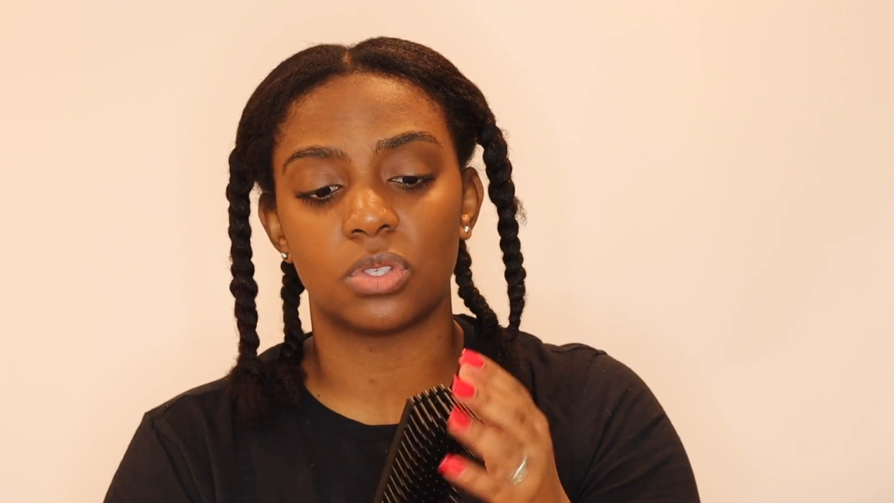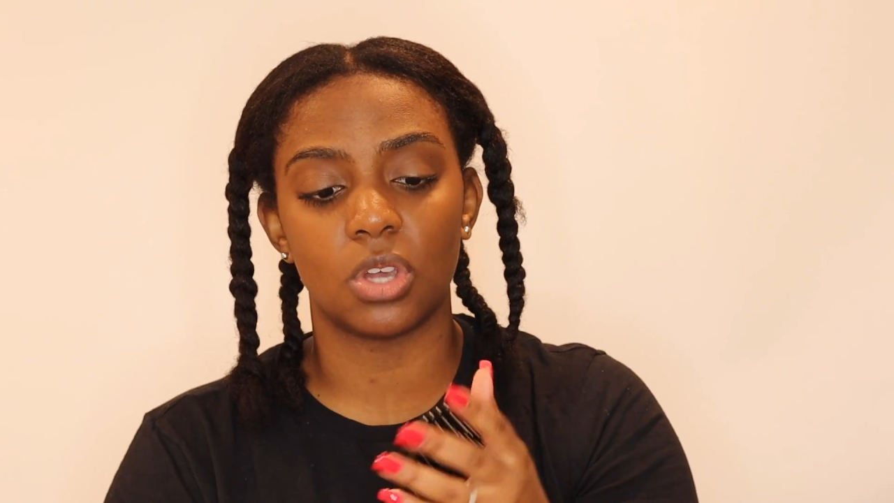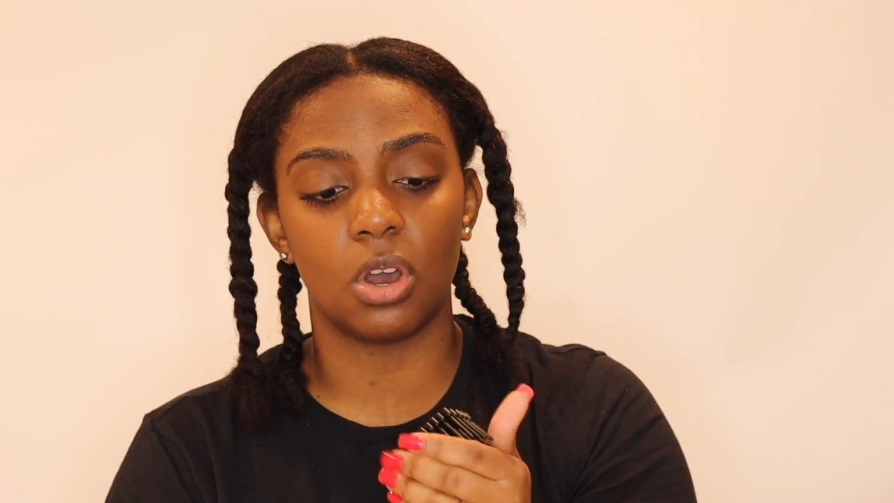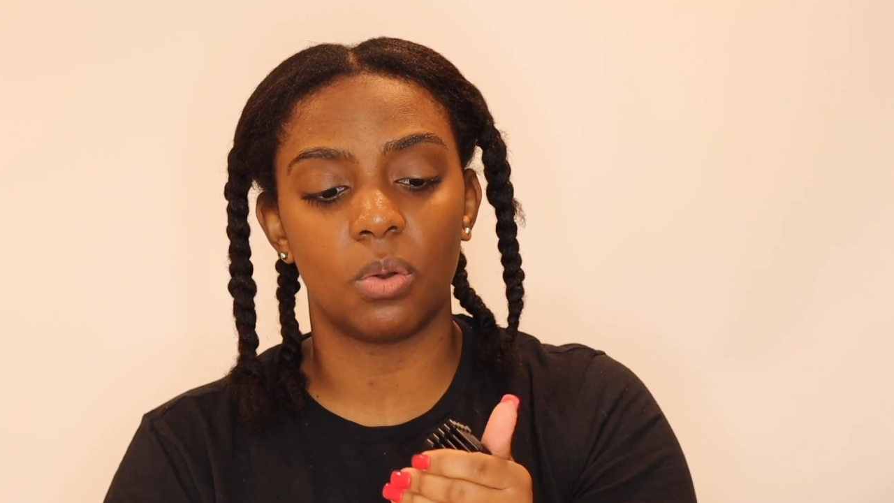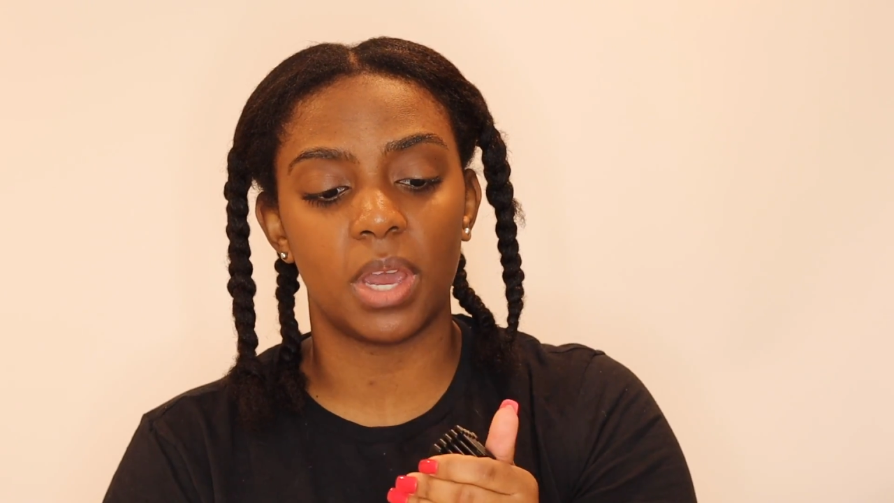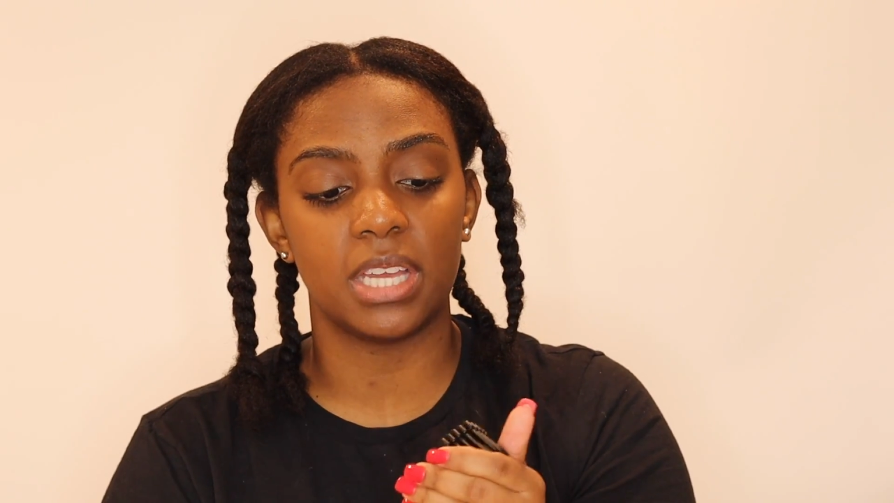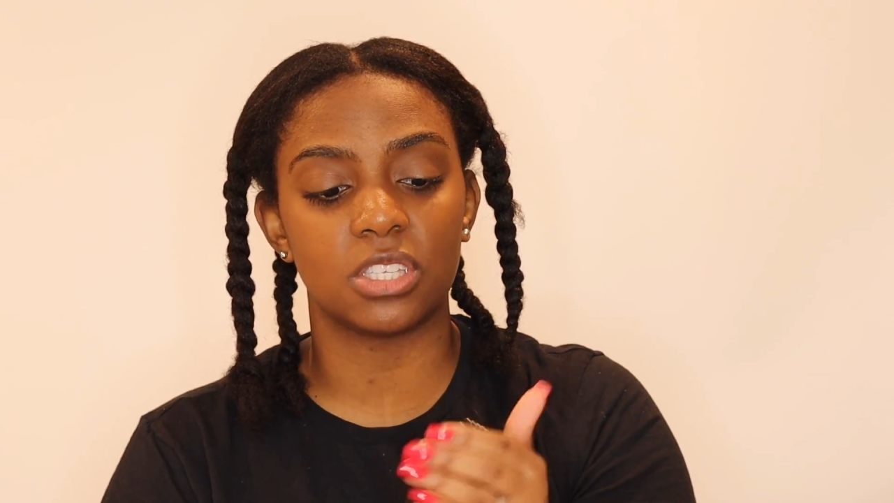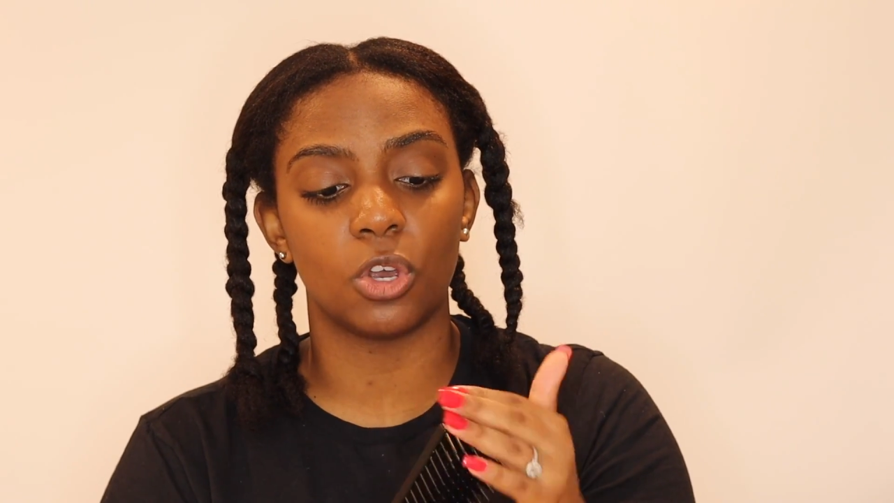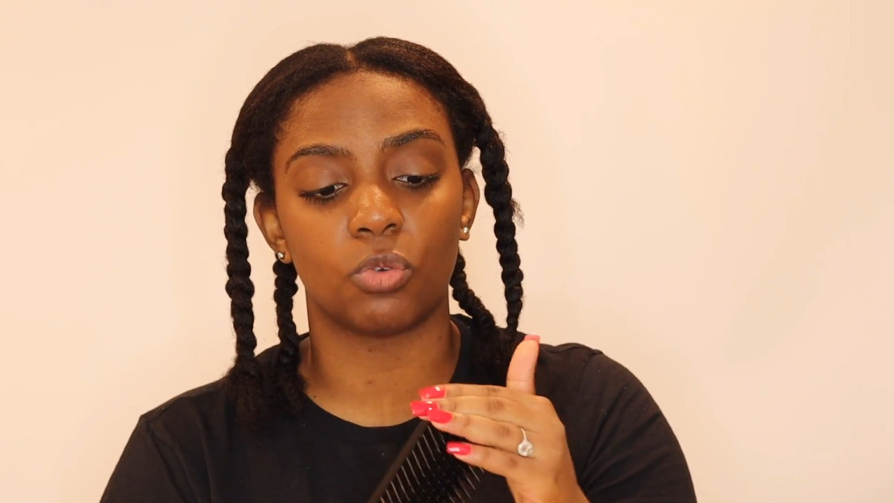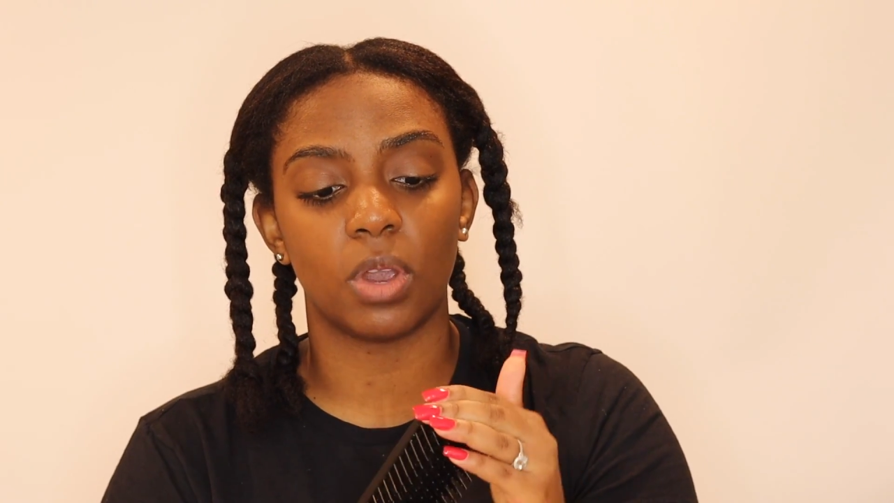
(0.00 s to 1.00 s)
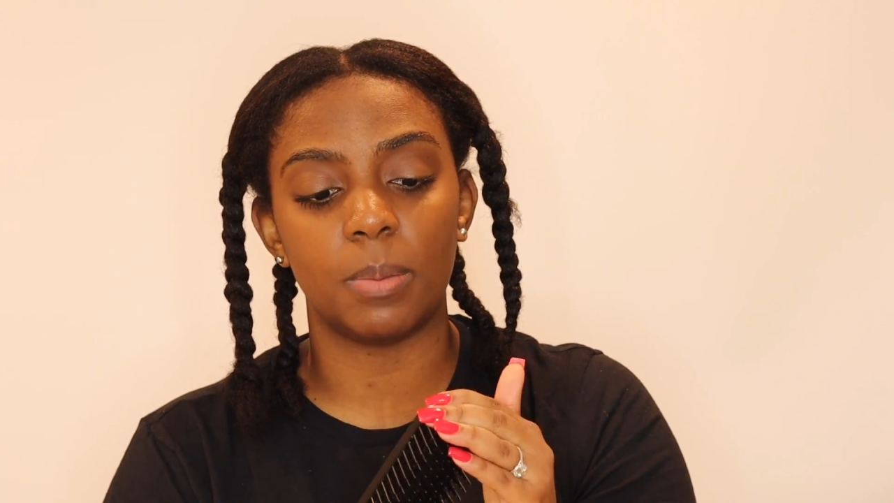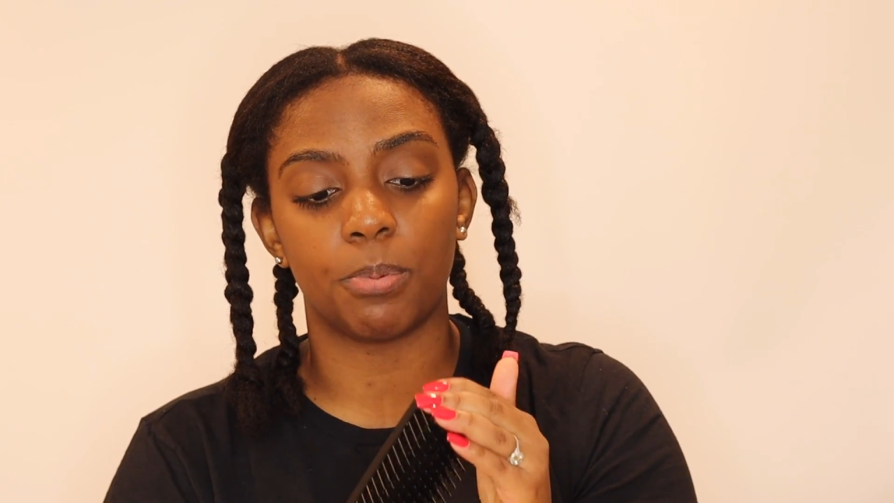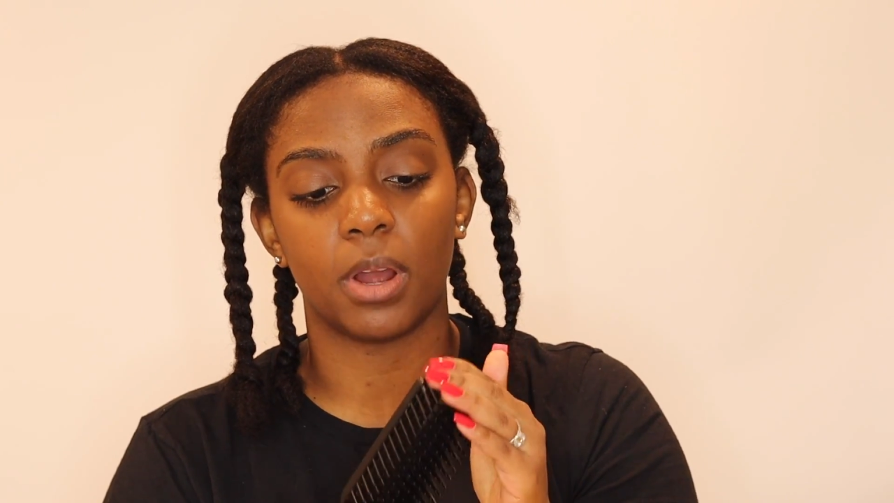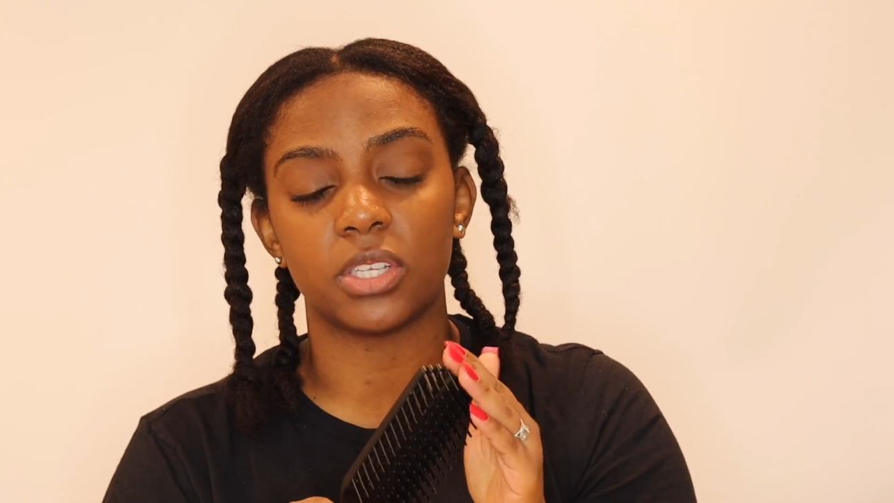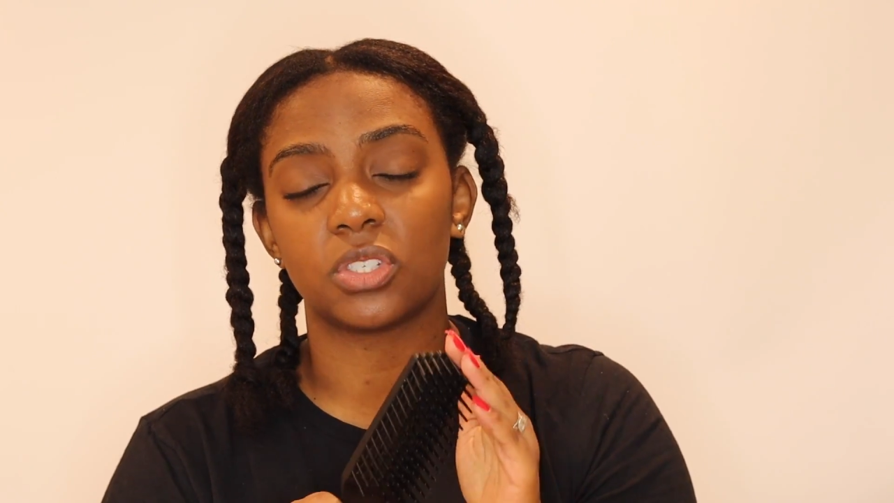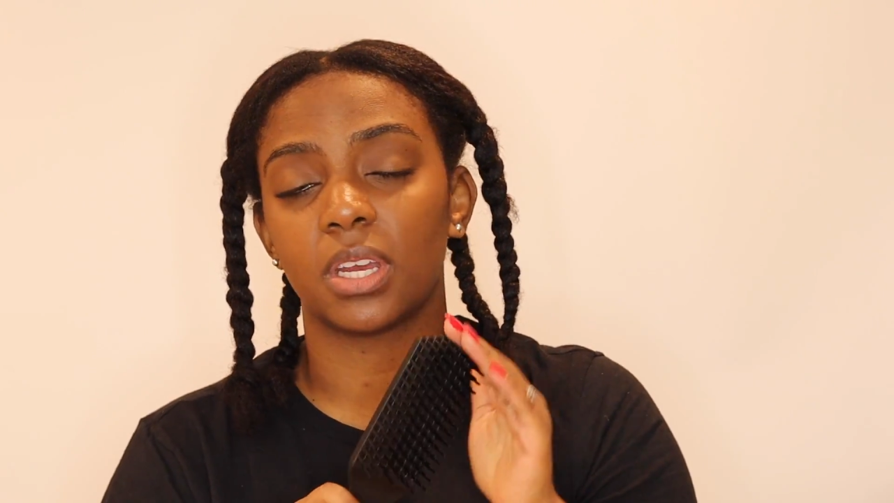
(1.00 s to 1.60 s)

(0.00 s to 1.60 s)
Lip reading: So it's a great brush.